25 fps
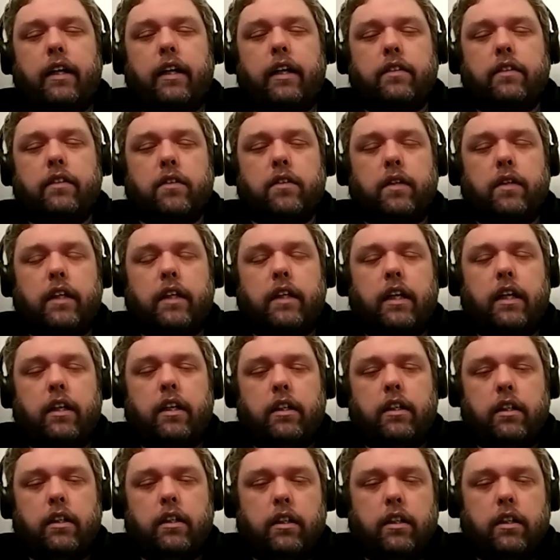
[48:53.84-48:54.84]
so I got
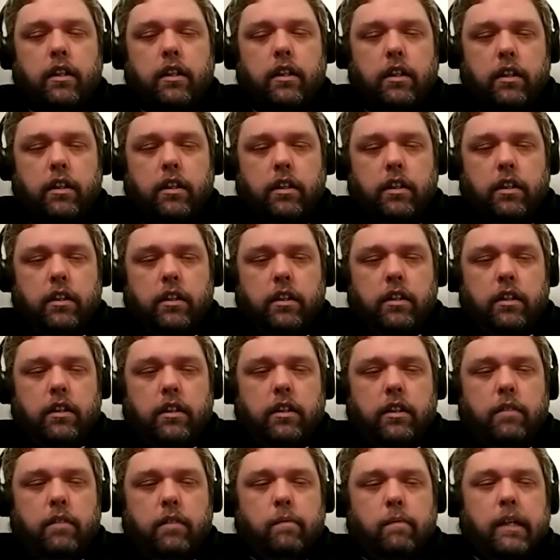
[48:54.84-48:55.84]

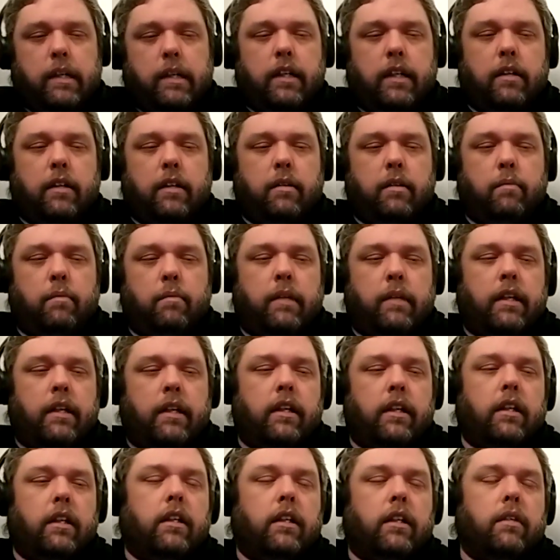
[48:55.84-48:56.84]
my uh,
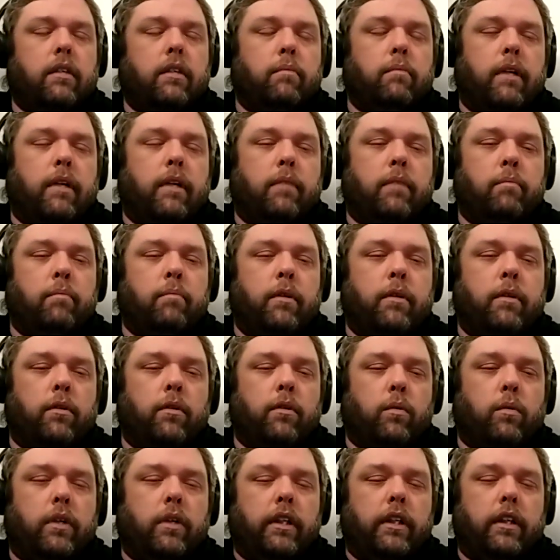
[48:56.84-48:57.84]
my my middle
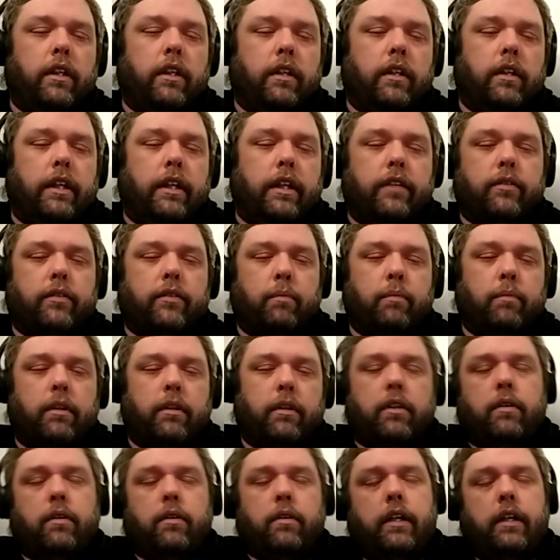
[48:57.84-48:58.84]
one here asked me to
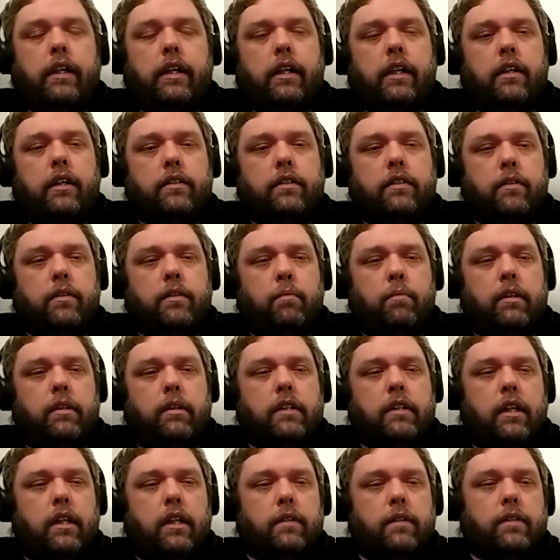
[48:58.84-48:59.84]
go hang out at
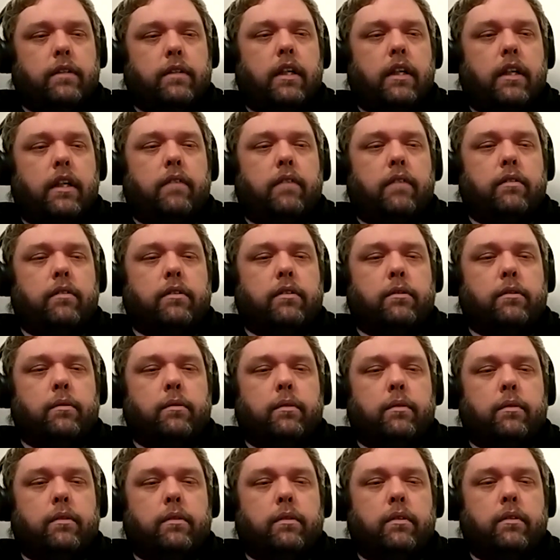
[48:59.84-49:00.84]
somebody's house after
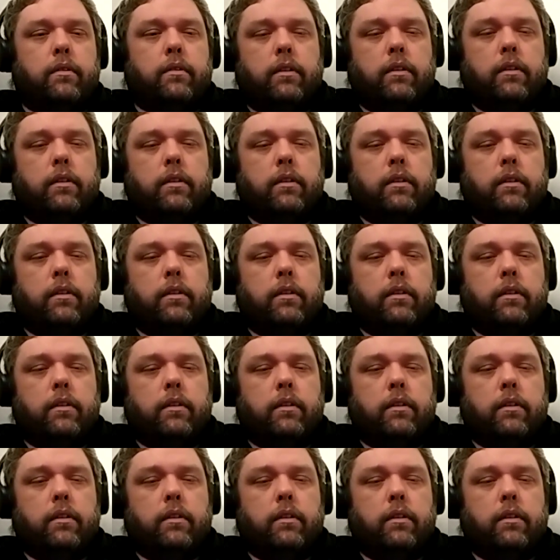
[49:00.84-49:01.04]
school.